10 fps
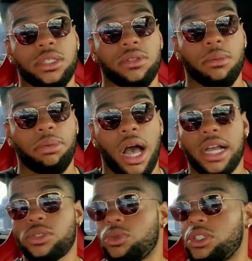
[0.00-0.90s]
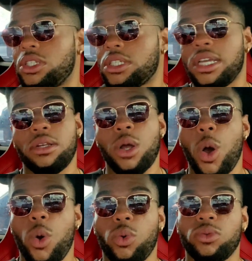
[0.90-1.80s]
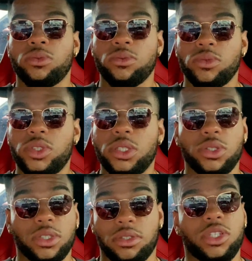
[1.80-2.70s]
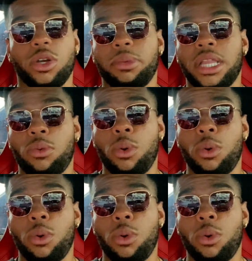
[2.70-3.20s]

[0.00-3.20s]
the box was just getting old. She gonna be like, well,